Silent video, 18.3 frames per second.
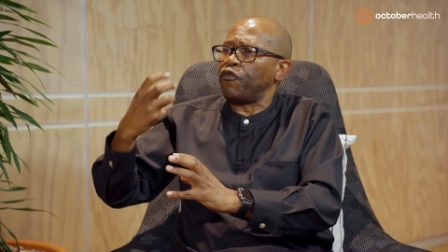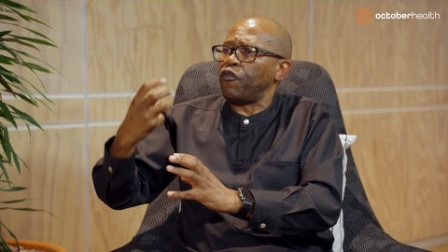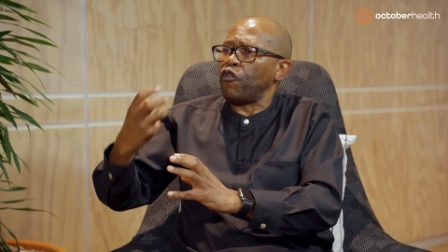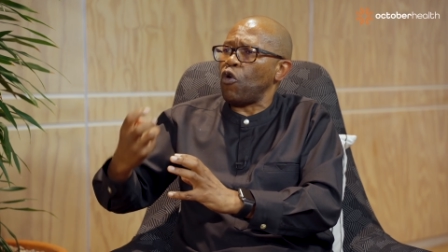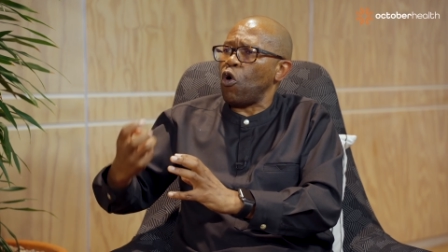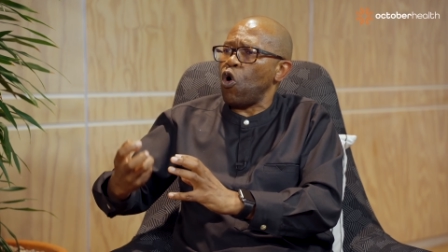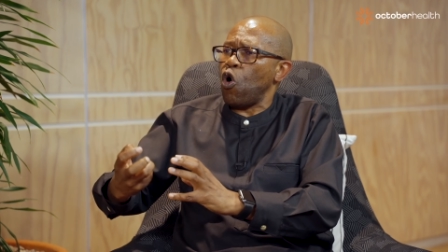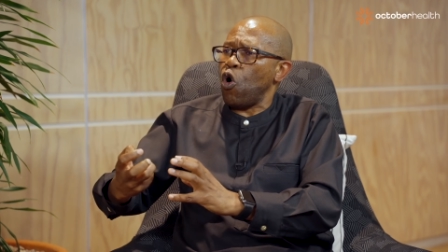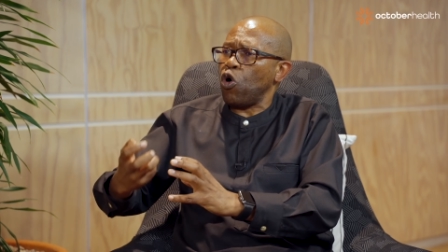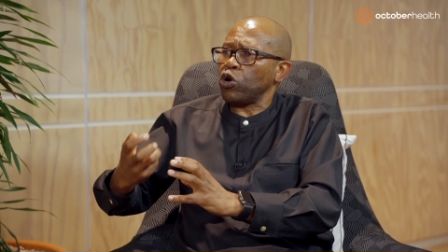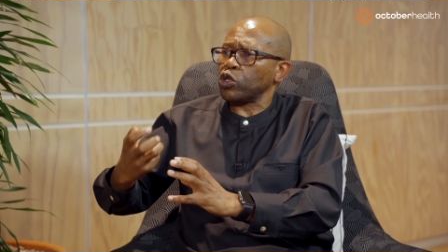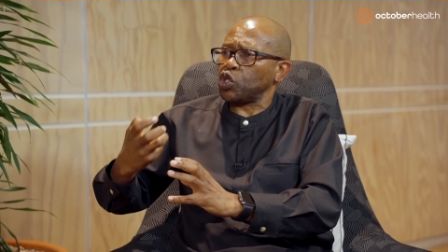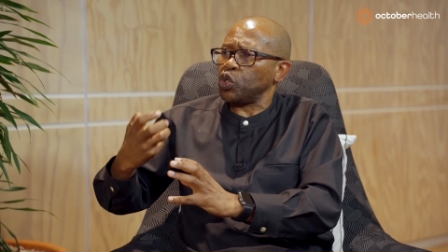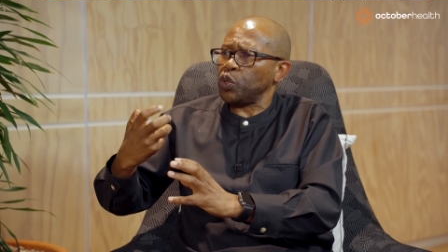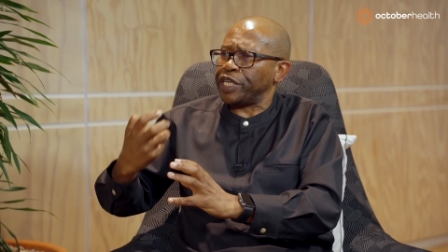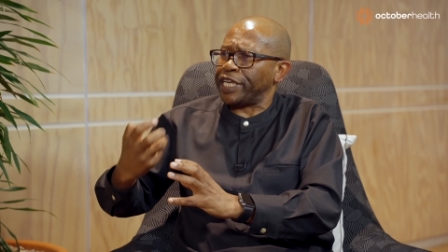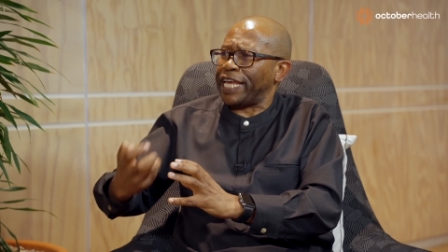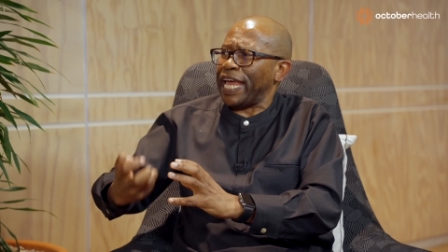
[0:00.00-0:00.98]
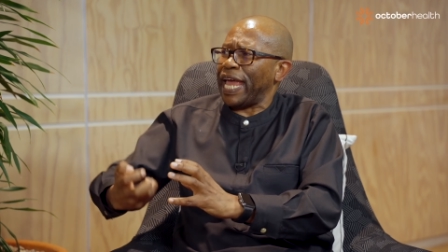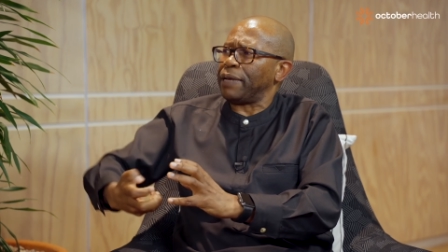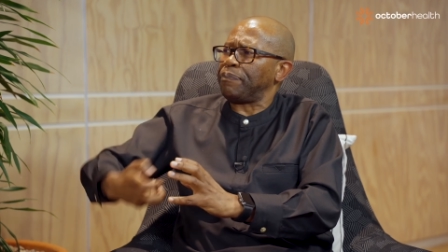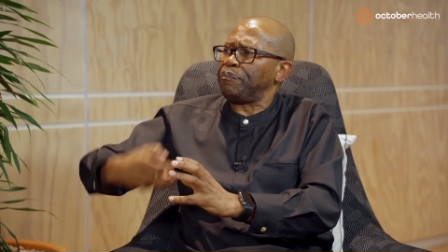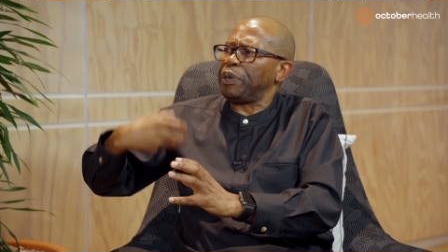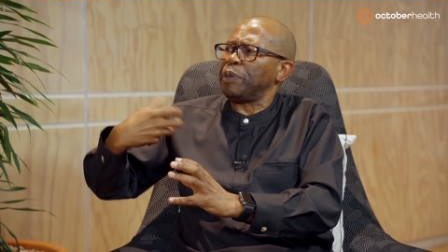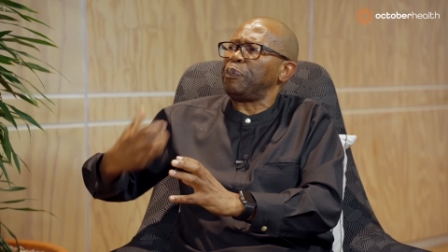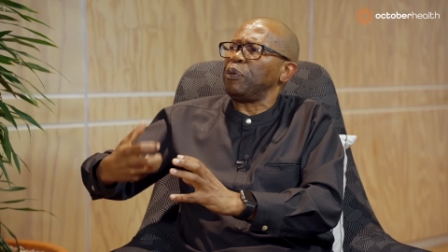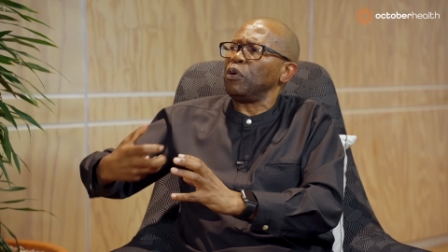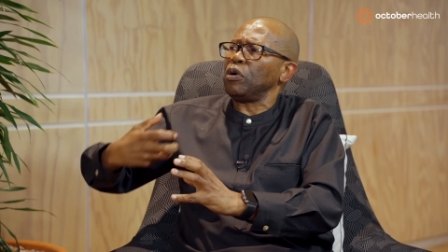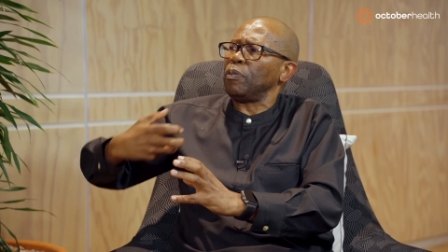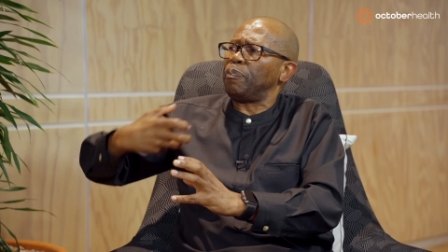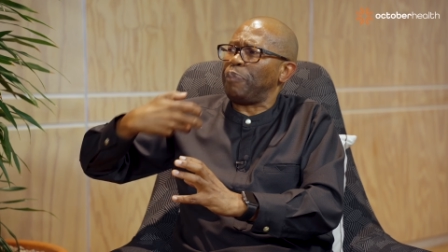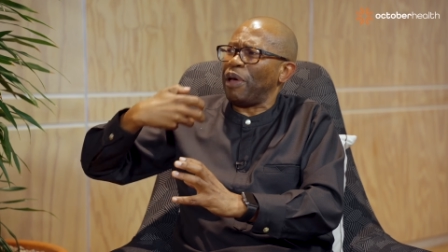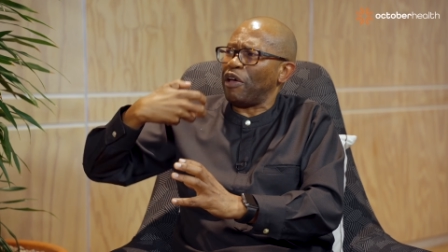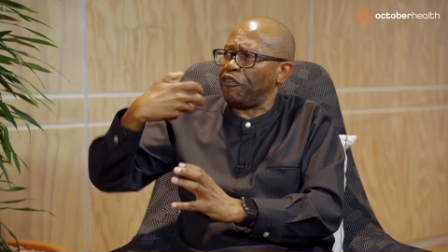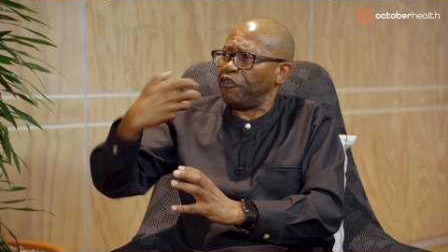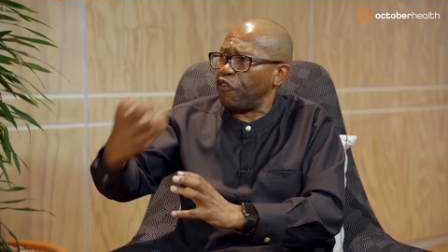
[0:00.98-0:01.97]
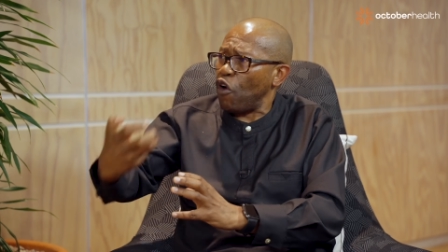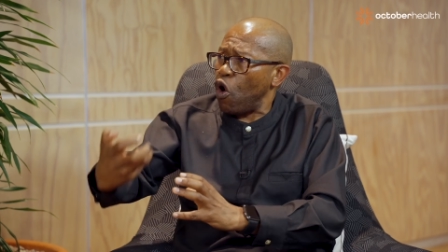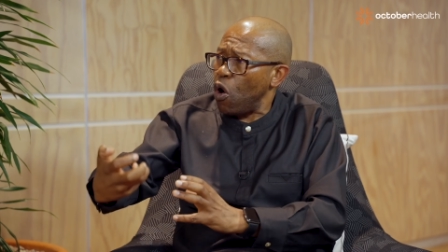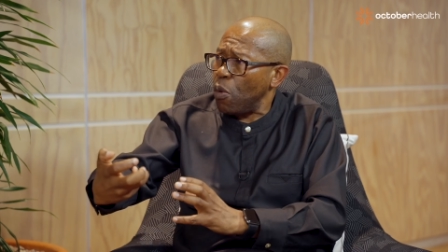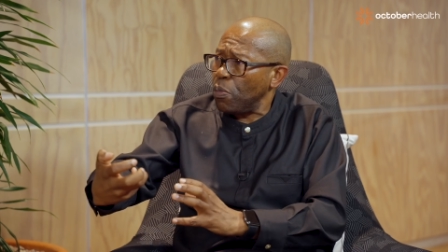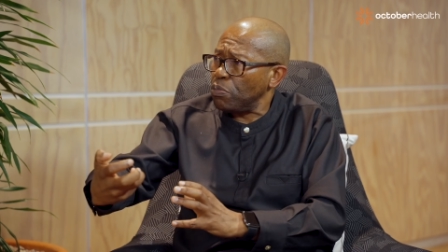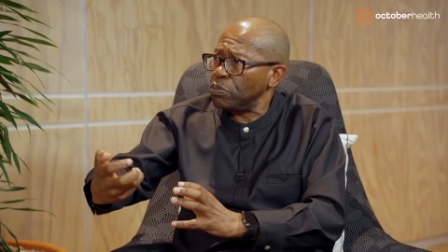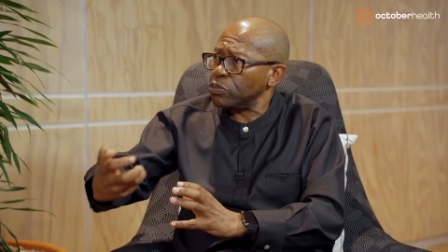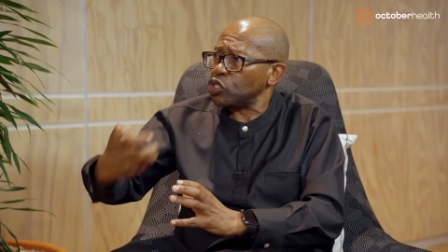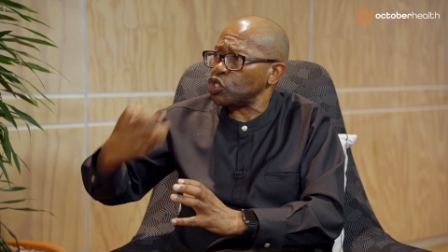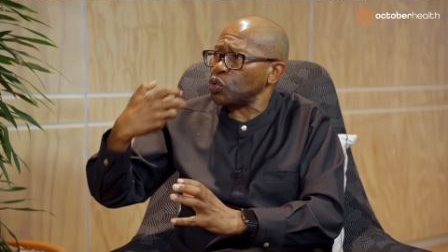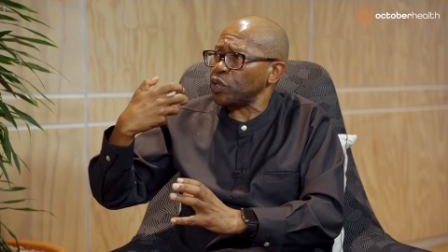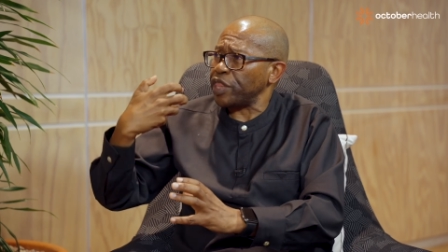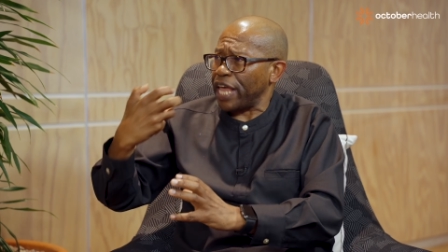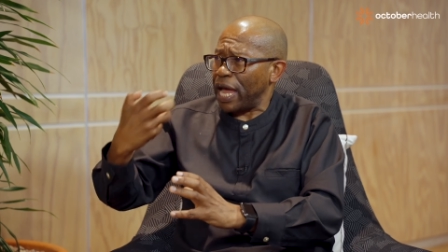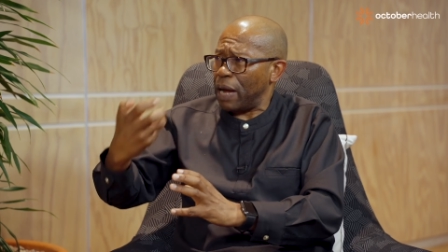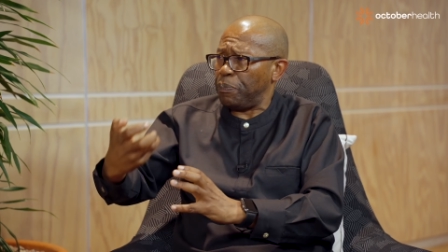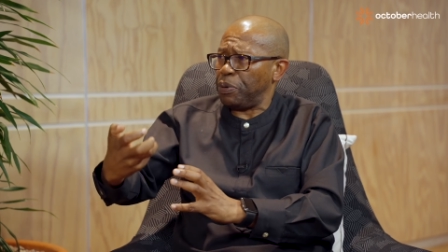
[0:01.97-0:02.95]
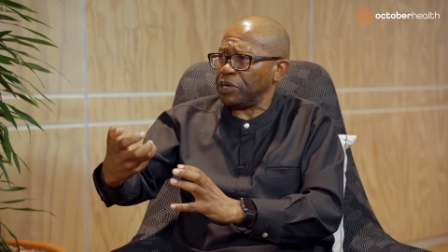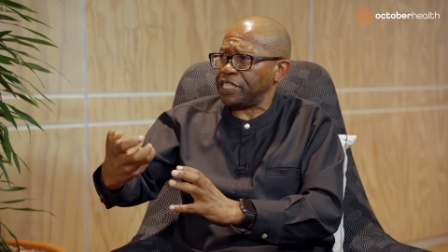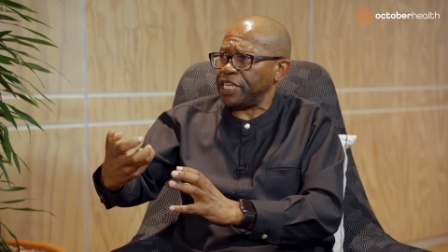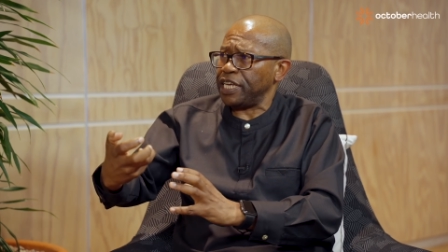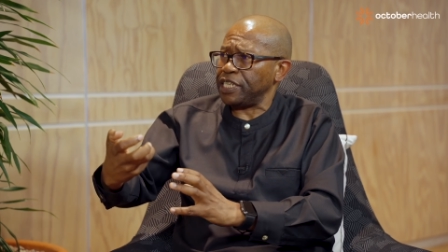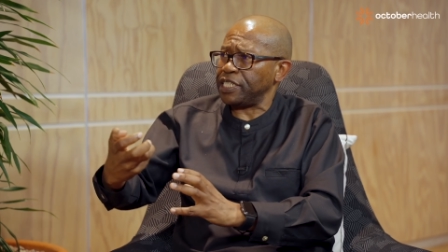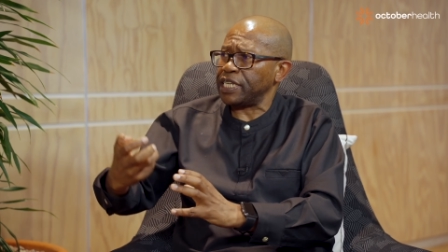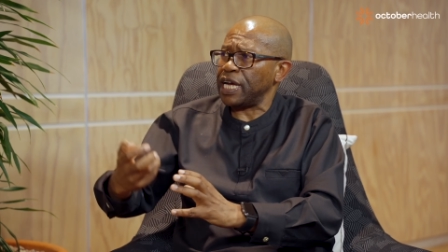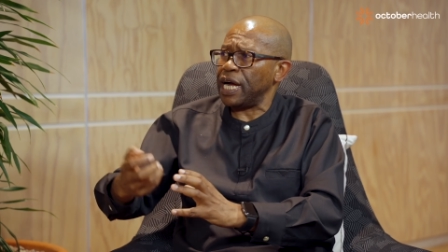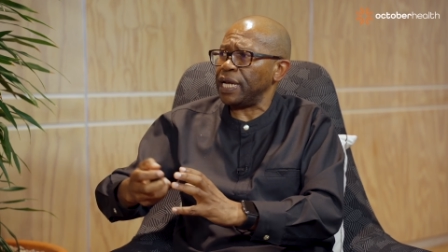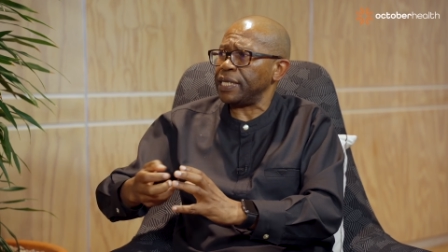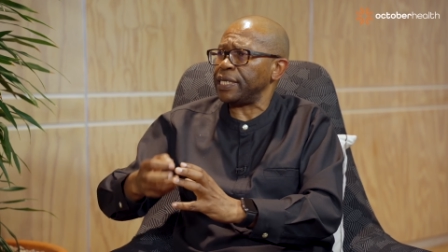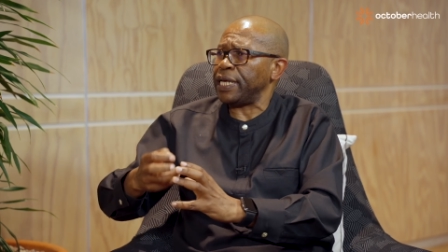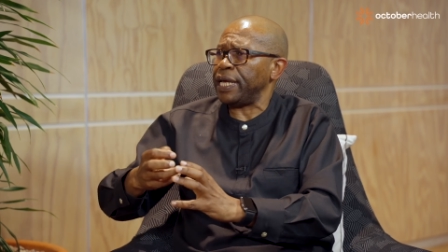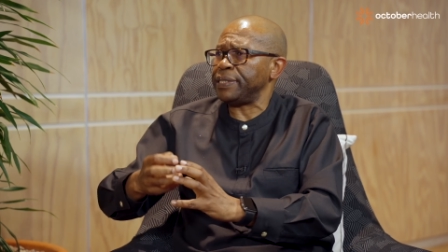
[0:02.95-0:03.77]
to get people perform to their potential.